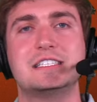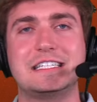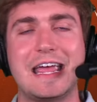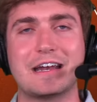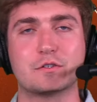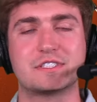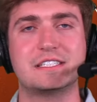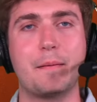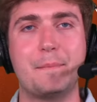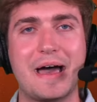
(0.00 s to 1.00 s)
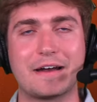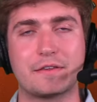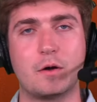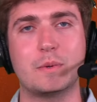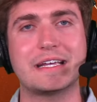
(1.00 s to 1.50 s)
channel sub battle
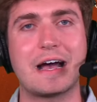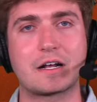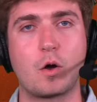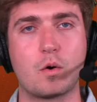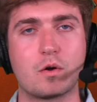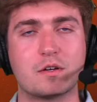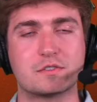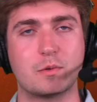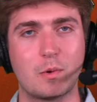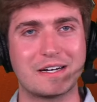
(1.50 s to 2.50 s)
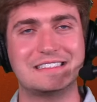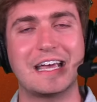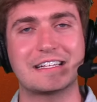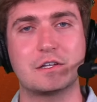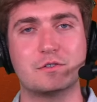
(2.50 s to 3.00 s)
that we got going on. So we want to
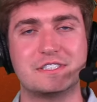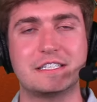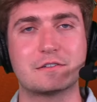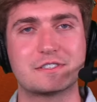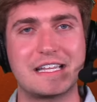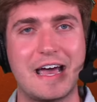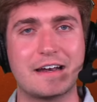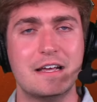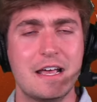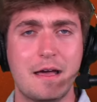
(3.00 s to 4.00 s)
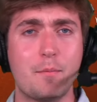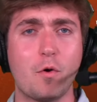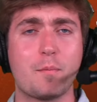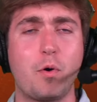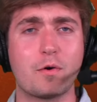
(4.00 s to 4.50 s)
take those Steelers down. And
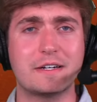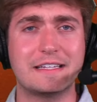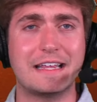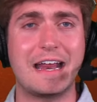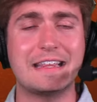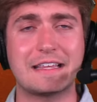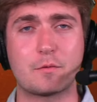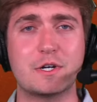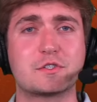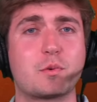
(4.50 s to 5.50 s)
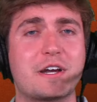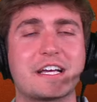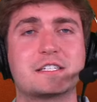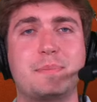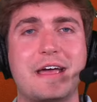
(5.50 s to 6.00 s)
more importantly than anything, we just want to
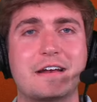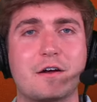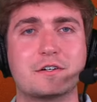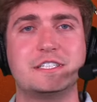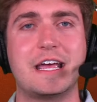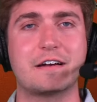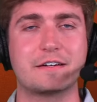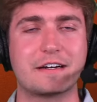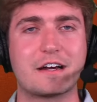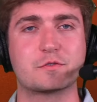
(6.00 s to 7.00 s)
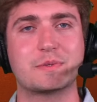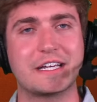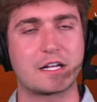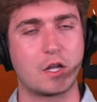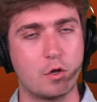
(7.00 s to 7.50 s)
expand our channel here as we
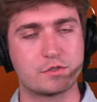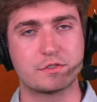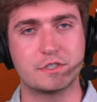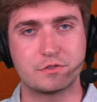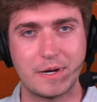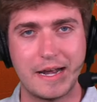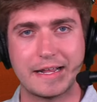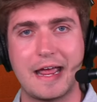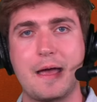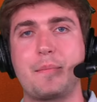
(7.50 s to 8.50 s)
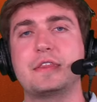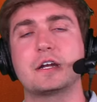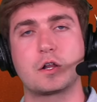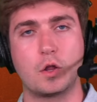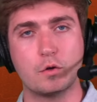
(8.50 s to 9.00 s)
get closer to training camp and
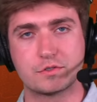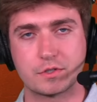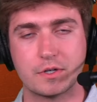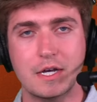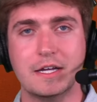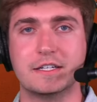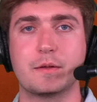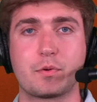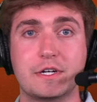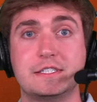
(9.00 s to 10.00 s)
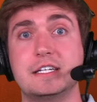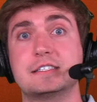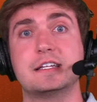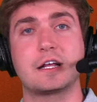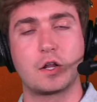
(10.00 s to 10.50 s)
then closer to the
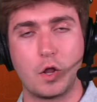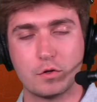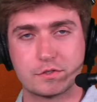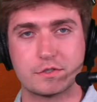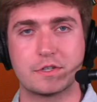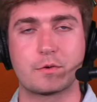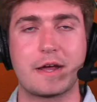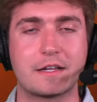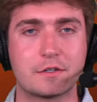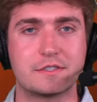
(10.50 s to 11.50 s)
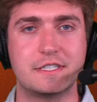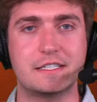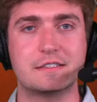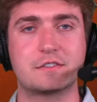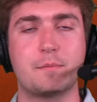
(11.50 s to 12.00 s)
preseason, then closer to the regular
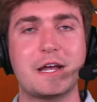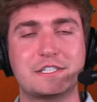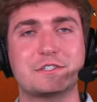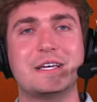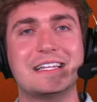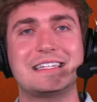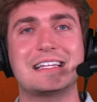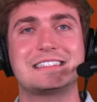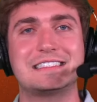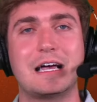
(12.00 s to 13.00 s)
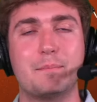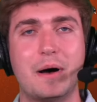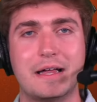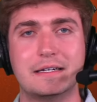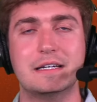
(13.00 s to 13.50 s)
season. So make sure you hit that sub
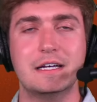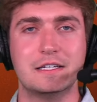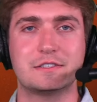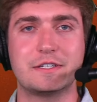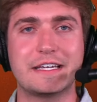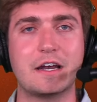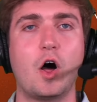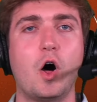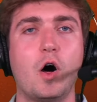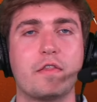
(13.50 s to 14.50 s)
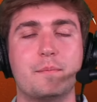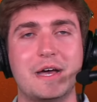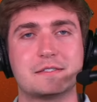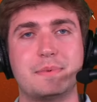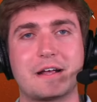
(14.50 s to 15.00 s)
button so you get all the
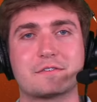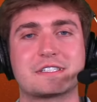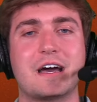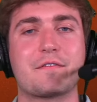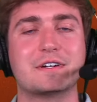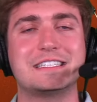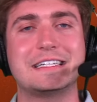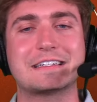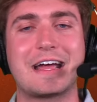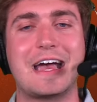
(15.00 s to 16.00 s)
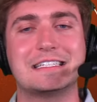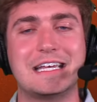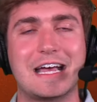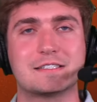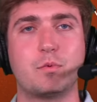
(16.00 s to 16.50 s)
best Bengals coverage here at
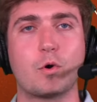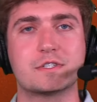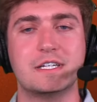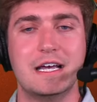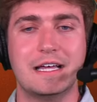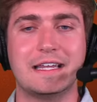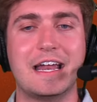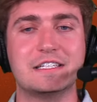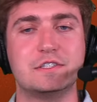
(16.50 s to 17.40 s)
Chat Sports. That is